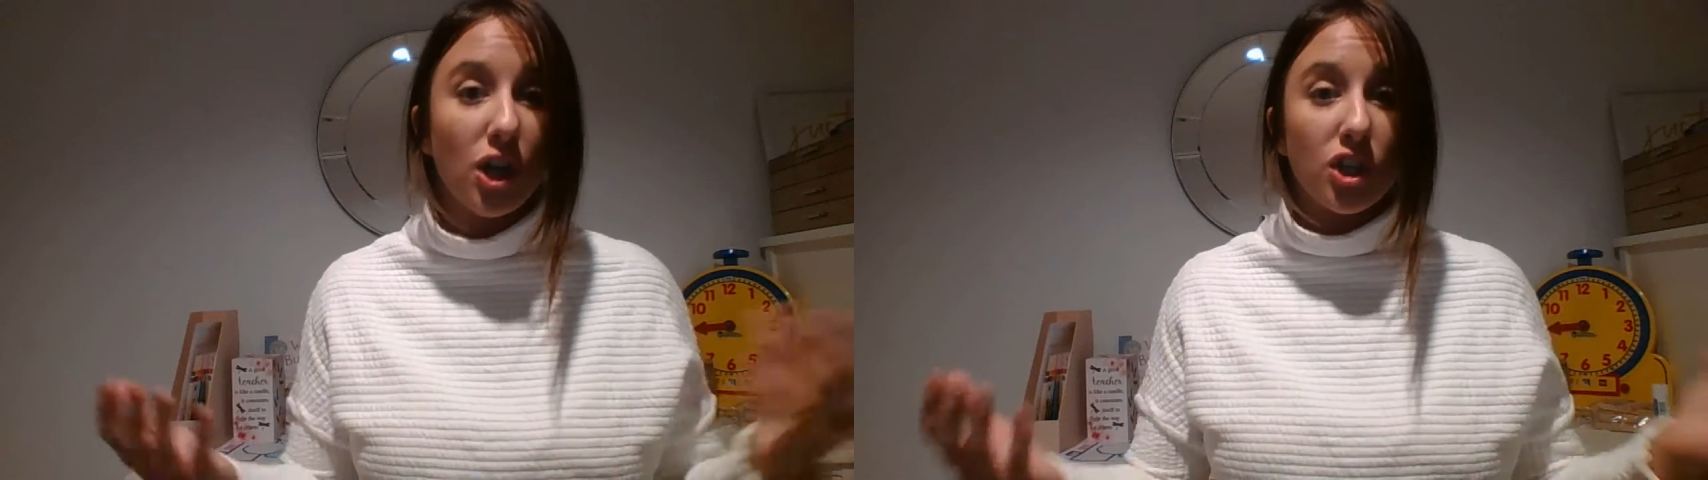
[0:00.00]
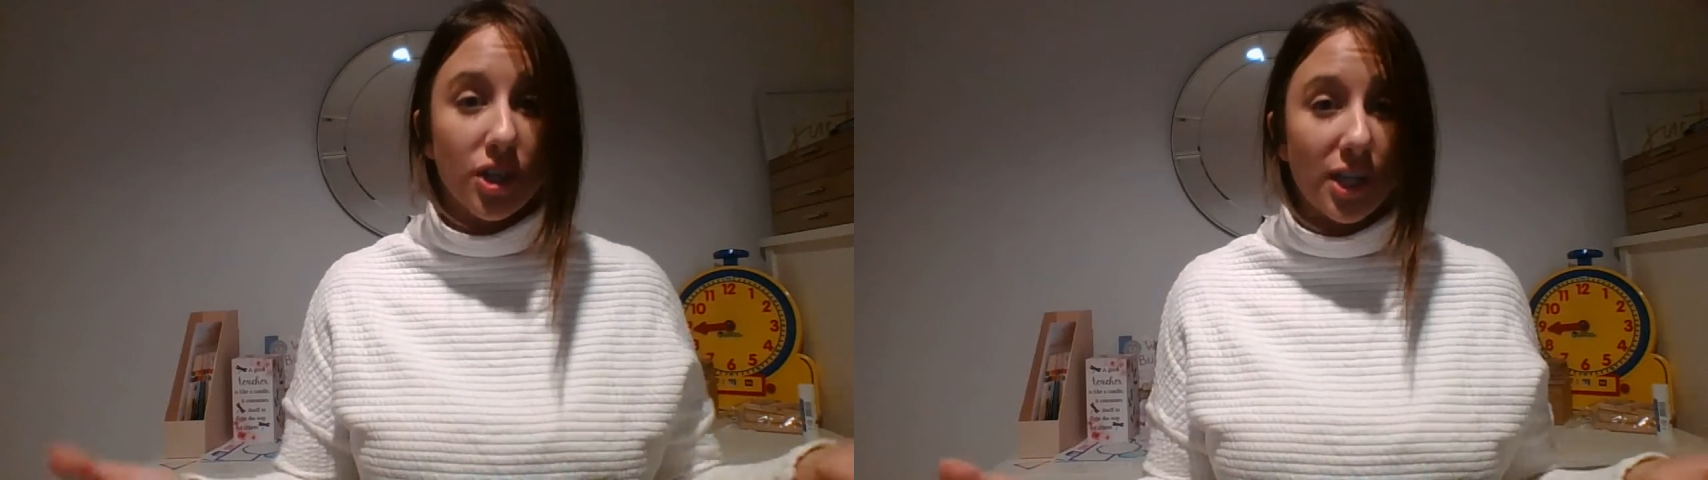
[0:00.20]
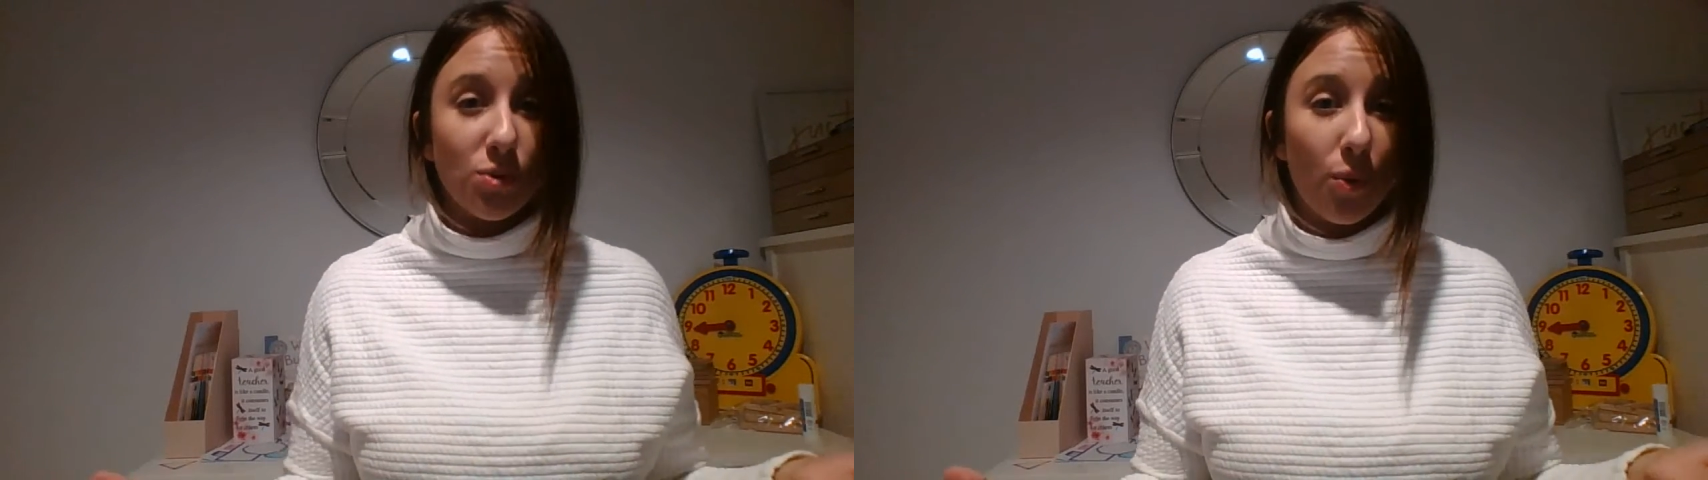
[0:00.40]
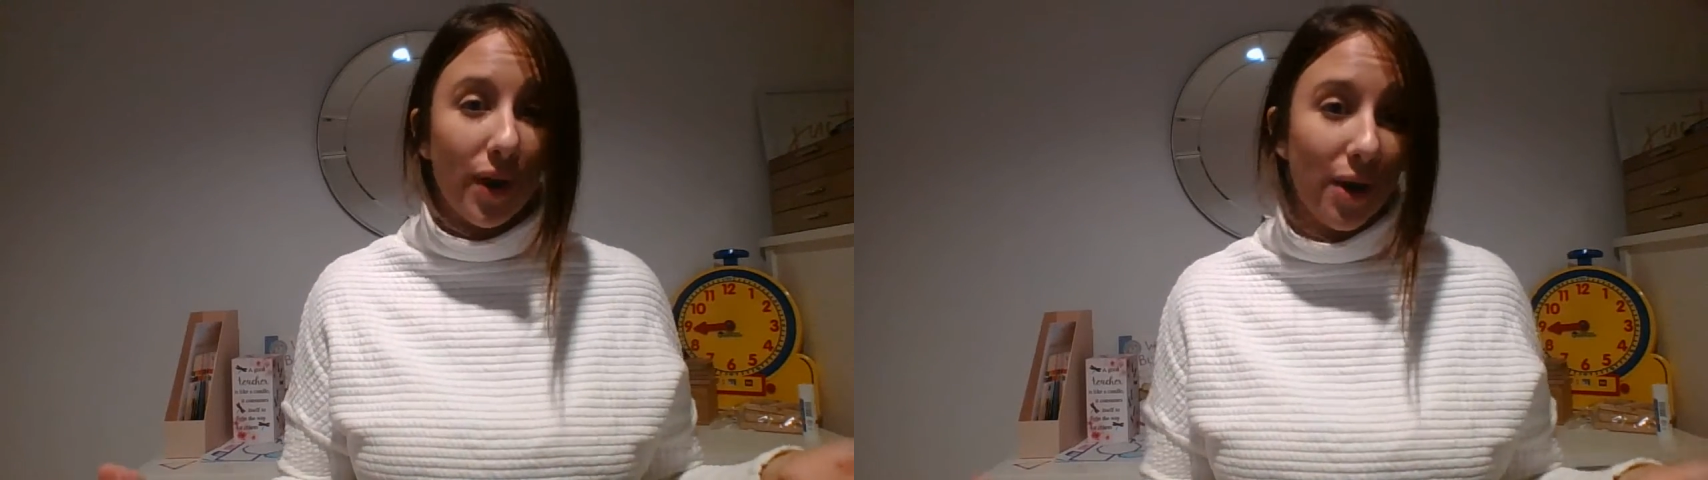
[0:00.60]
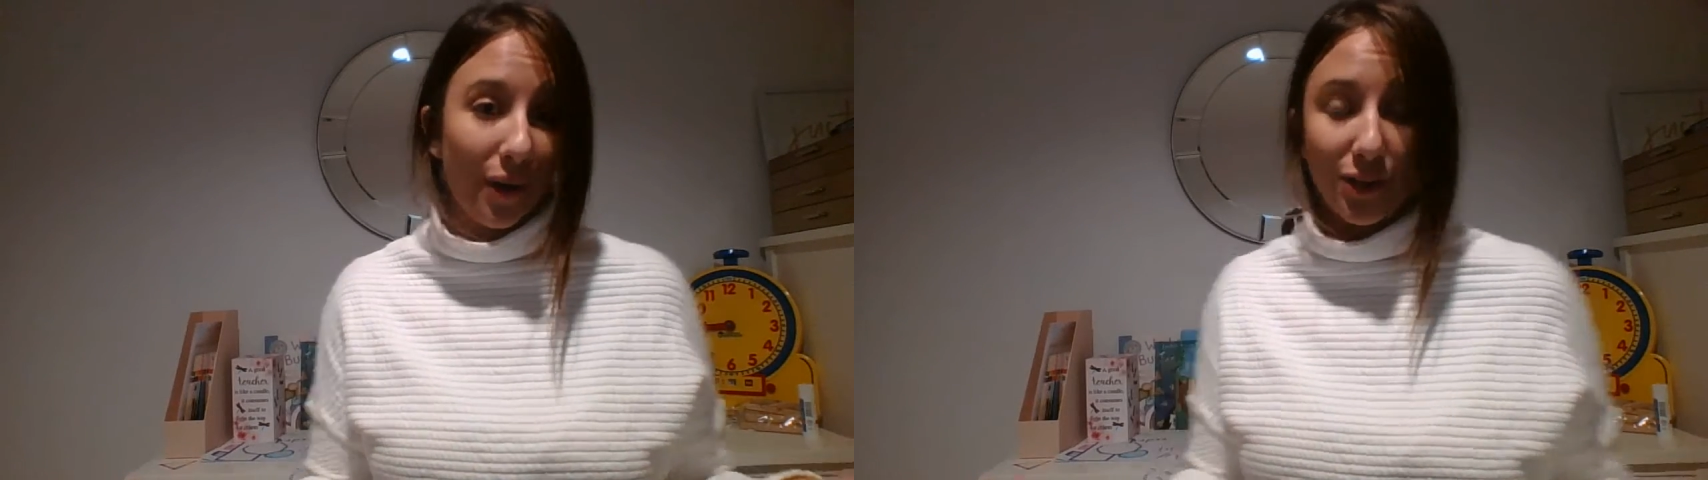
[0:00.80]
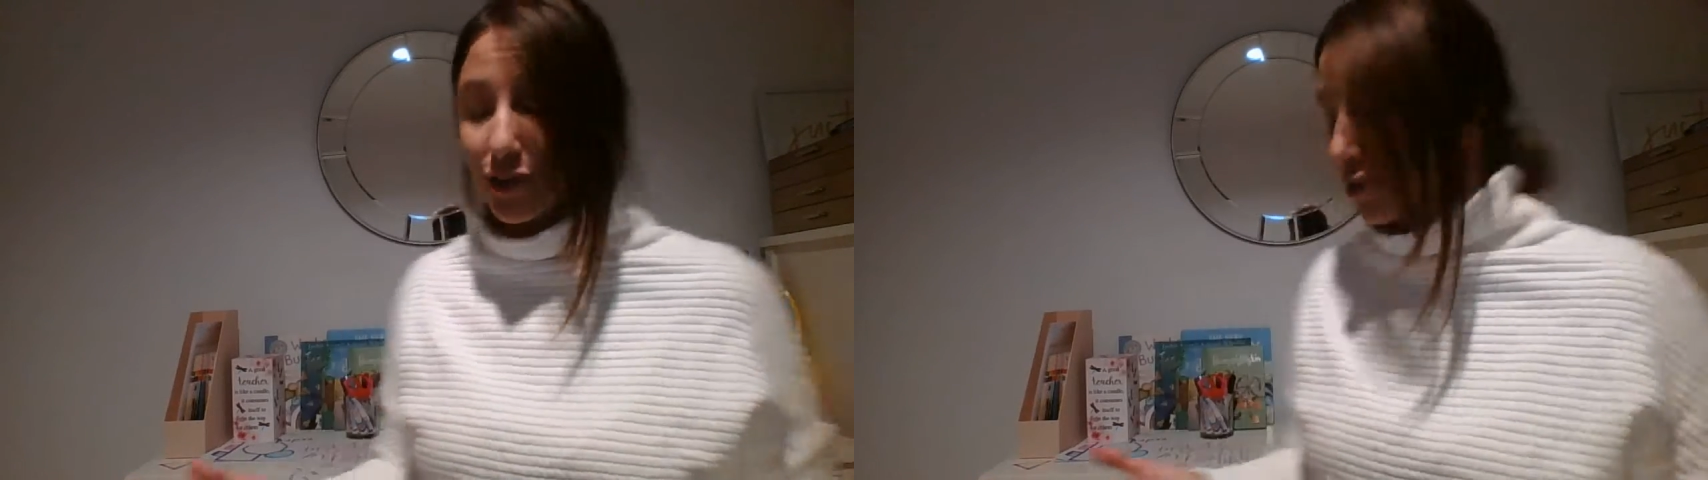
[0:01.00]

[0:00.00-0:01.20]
So that's what we're going to do.